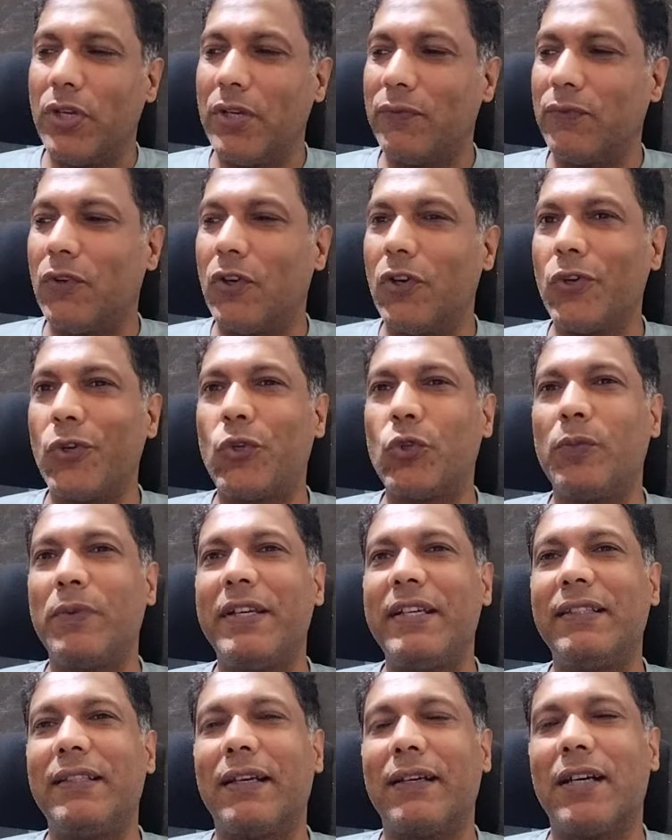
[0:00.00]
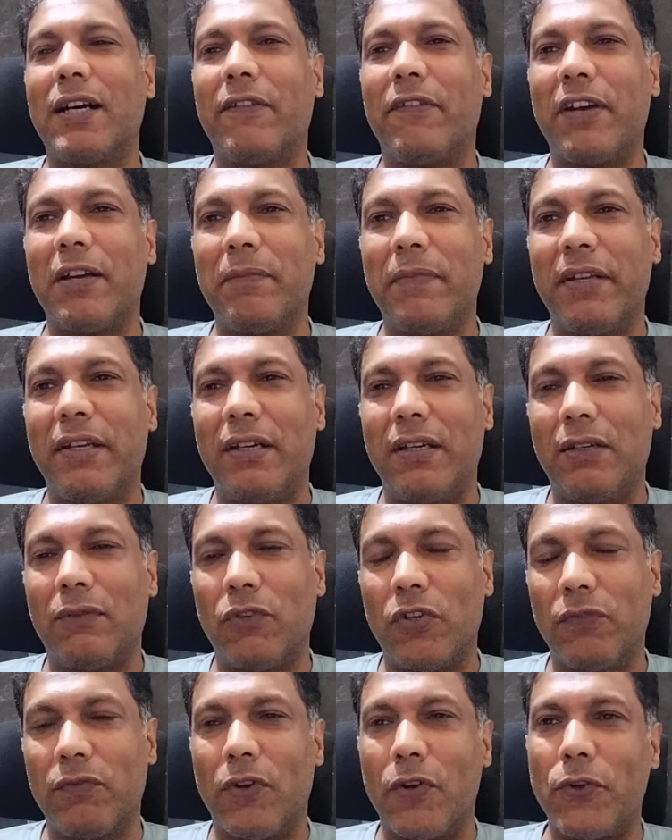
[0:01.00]
"We want to be the
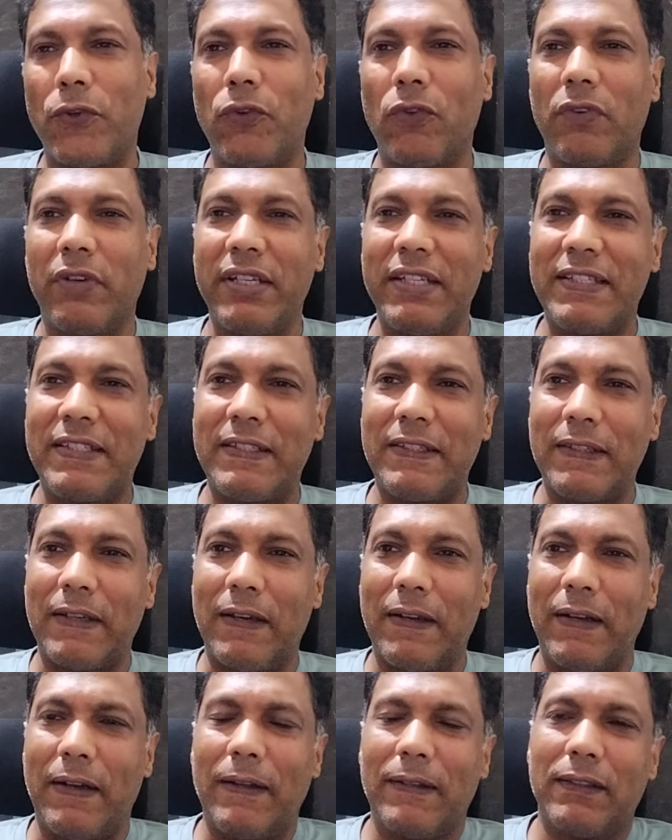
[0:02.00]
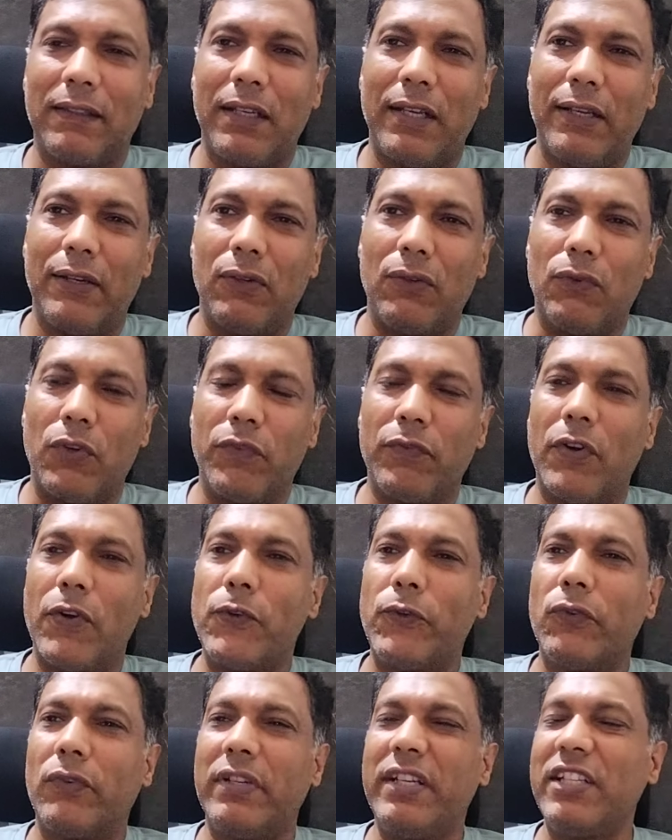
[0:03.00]
government. We want to reach Arat We
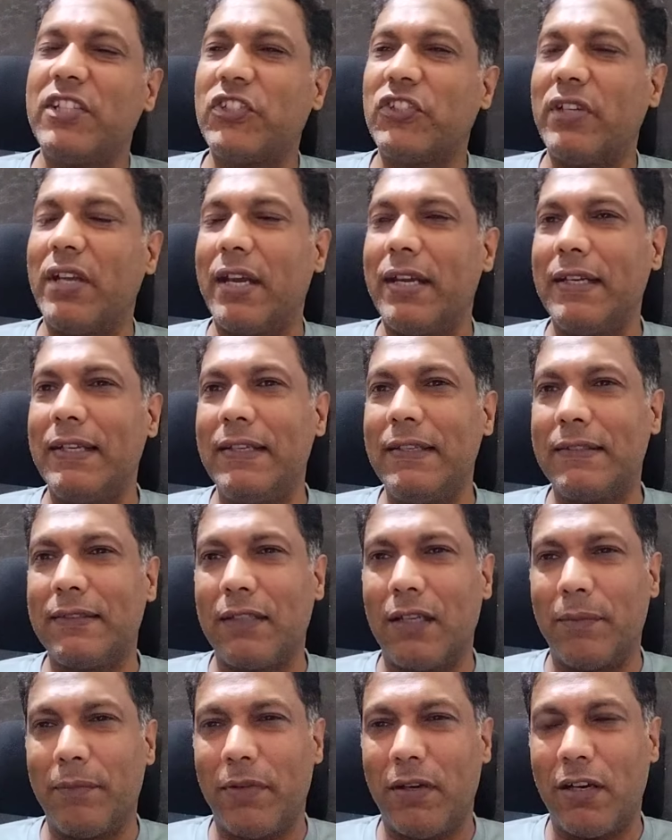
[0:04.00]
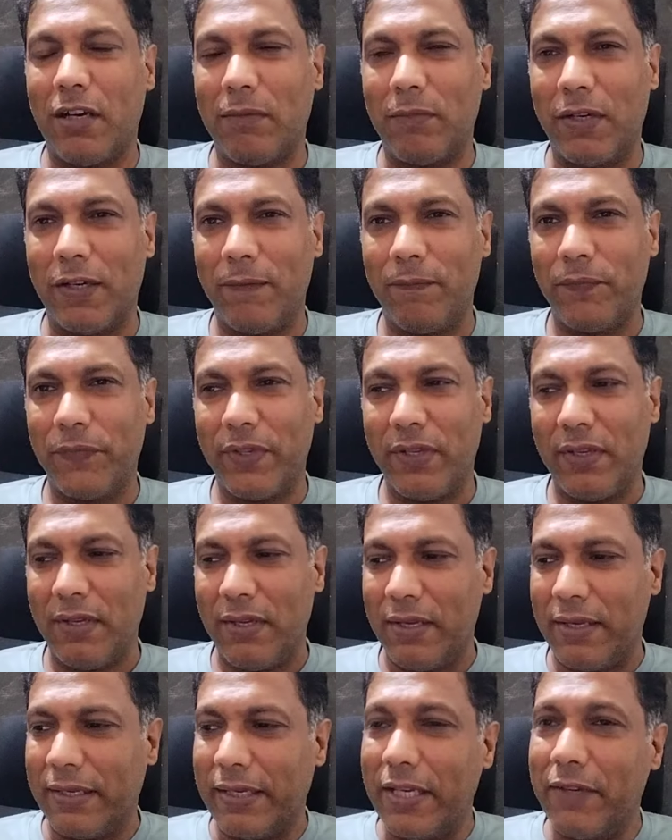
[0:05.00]
want to reach Addis Ababa."
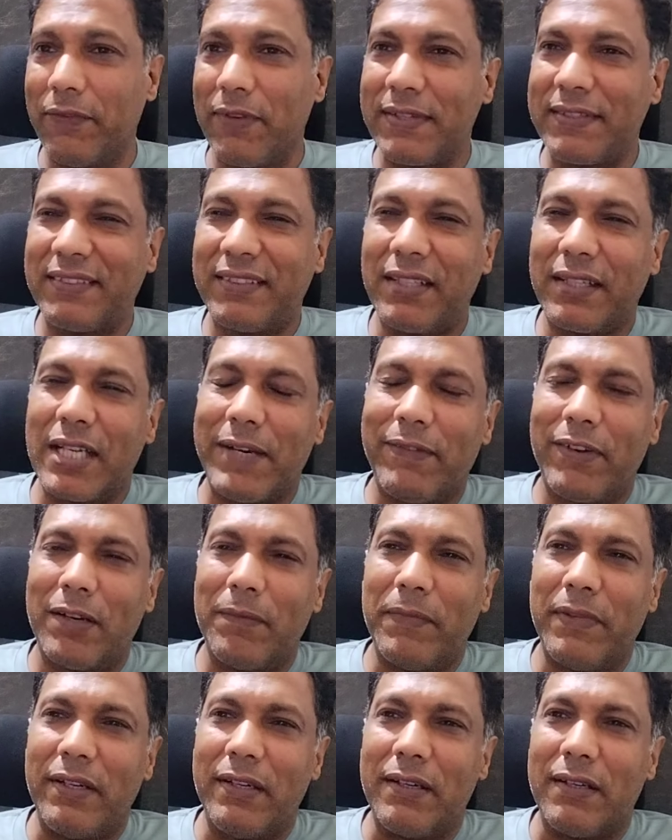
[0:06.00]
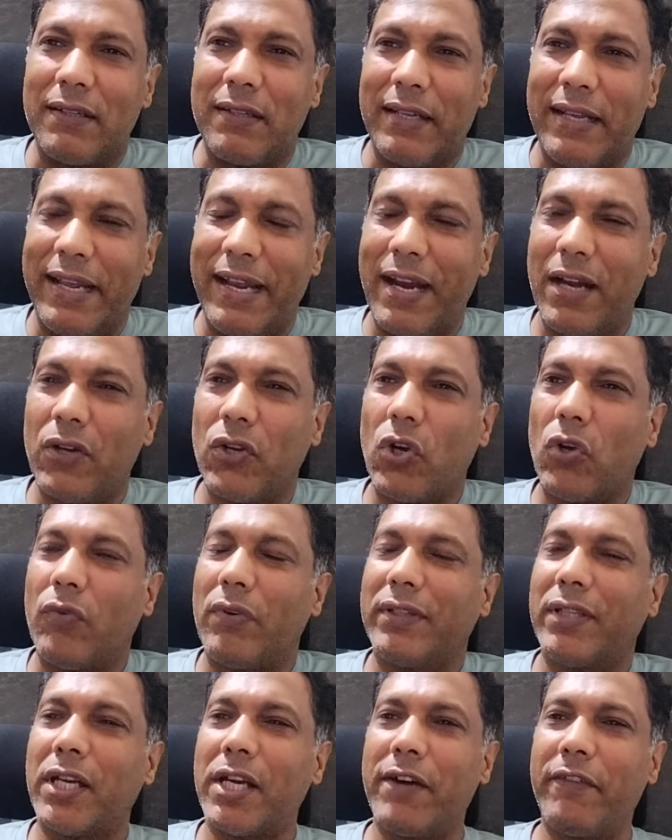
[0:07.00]
Give us the government, hand
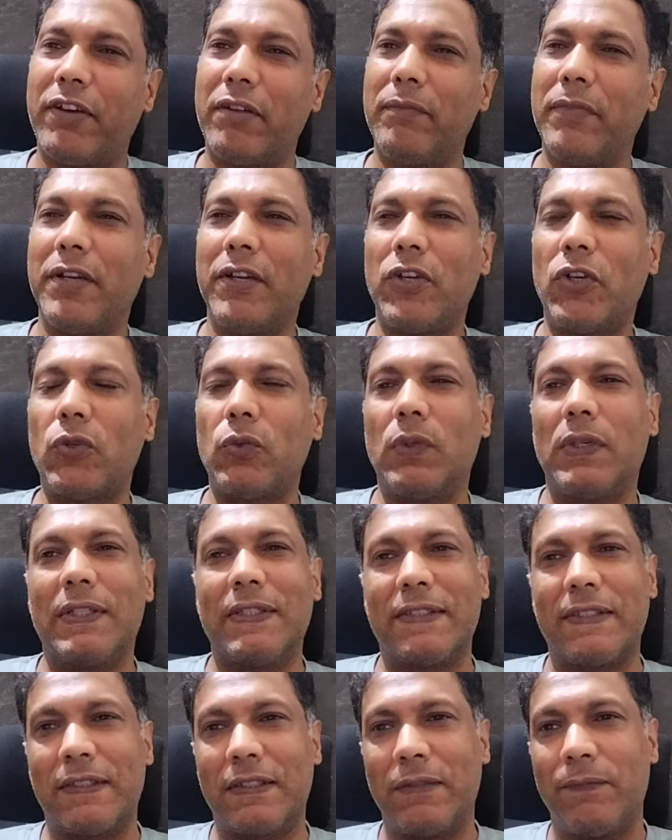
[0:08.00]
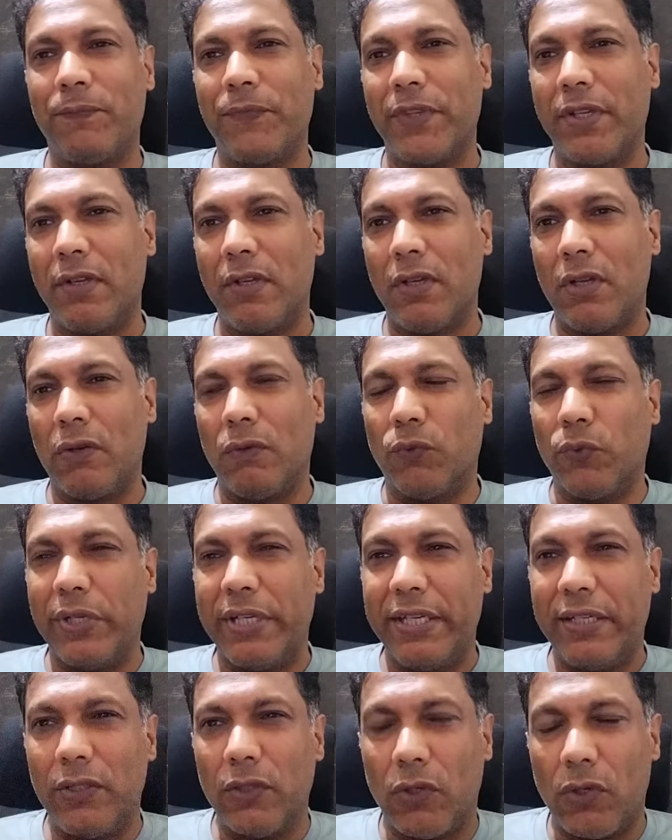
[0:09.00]
over the government to us.
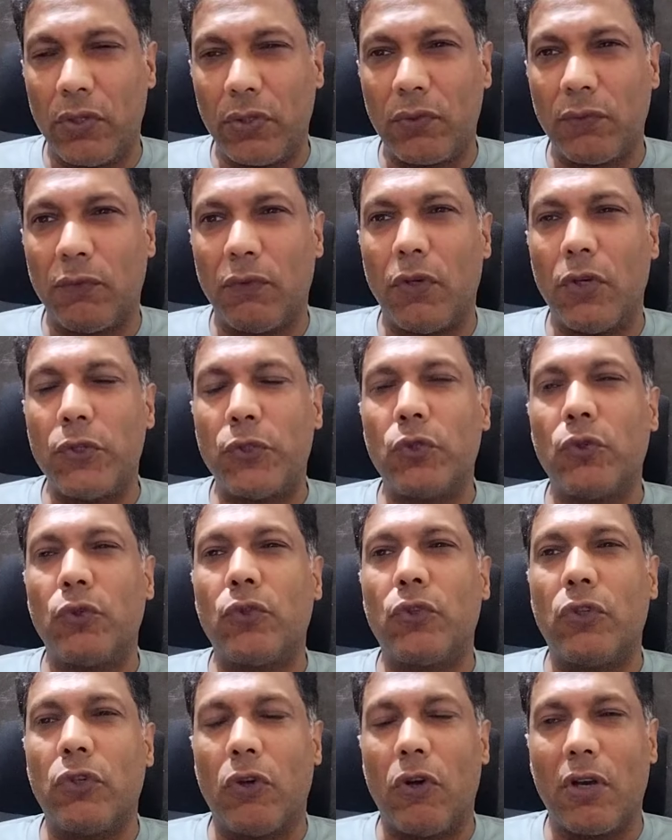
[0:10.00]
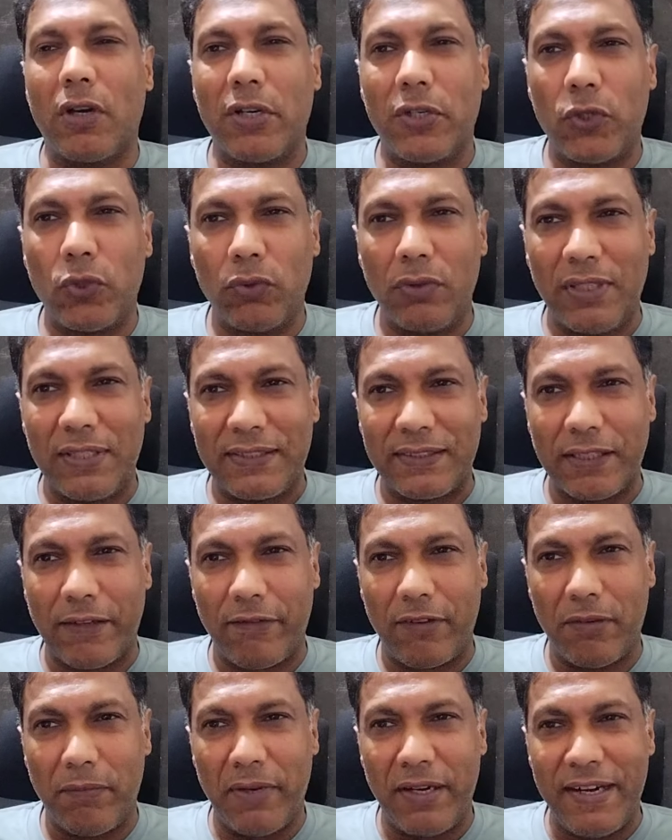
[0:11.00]
We don't want to talk to this
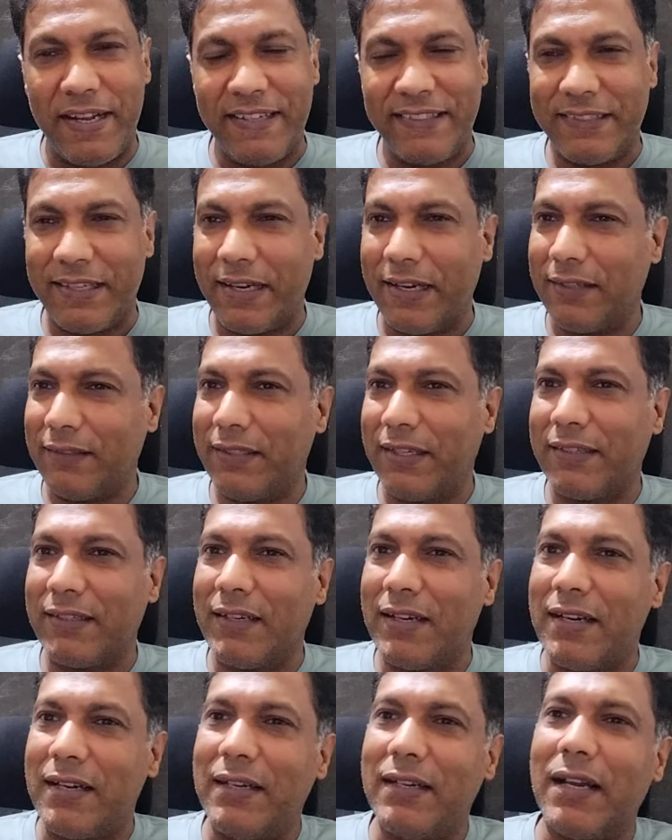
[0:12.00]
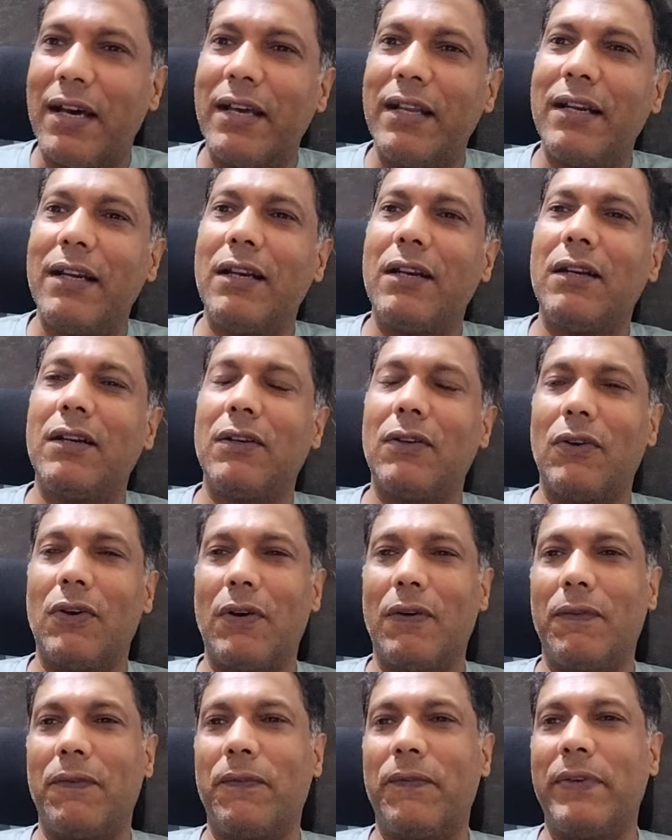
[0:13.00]
government. He said that none
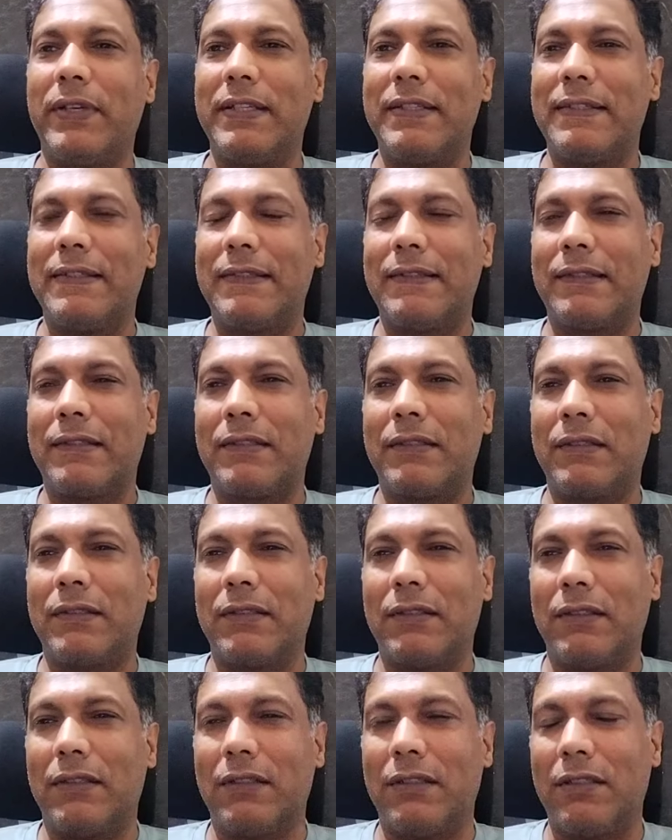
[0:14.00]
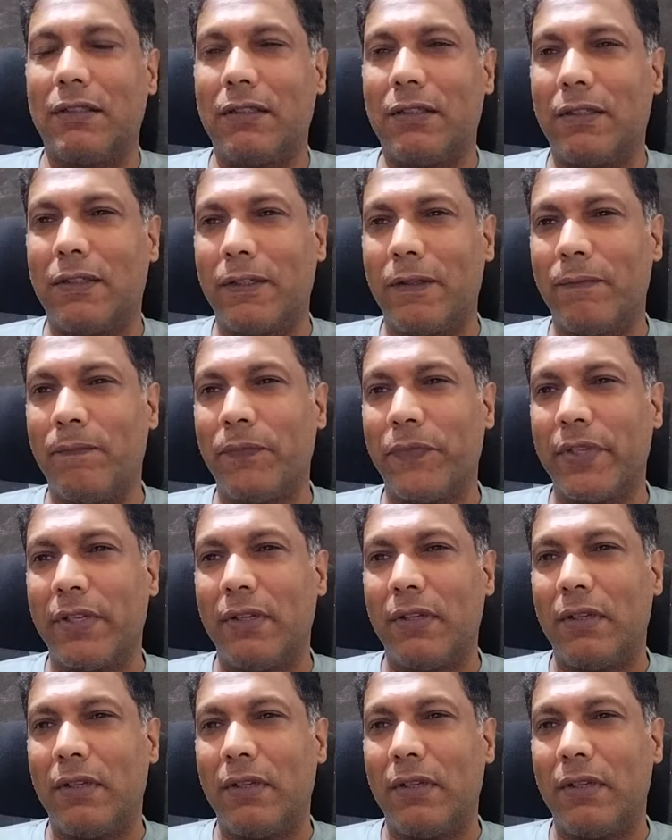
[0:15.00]
of his uh, uh,